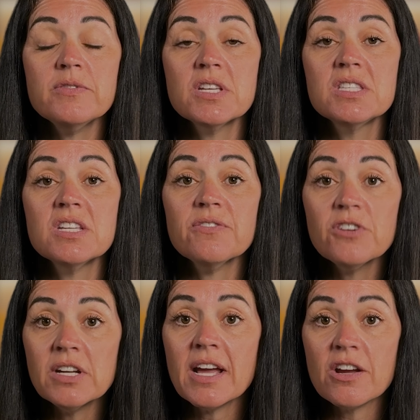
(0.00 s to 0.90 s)
to
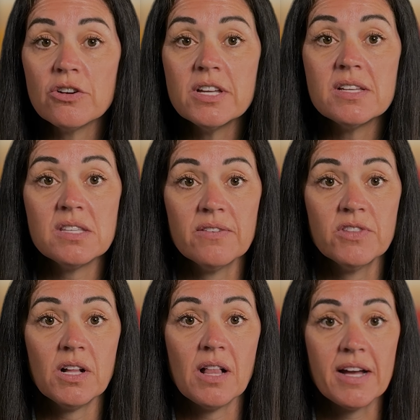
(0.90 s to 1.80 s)
different areas of
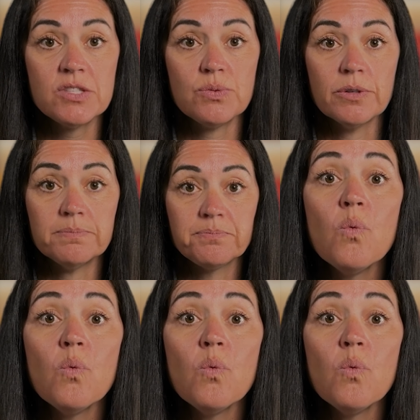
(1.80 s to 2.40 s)
the classroom?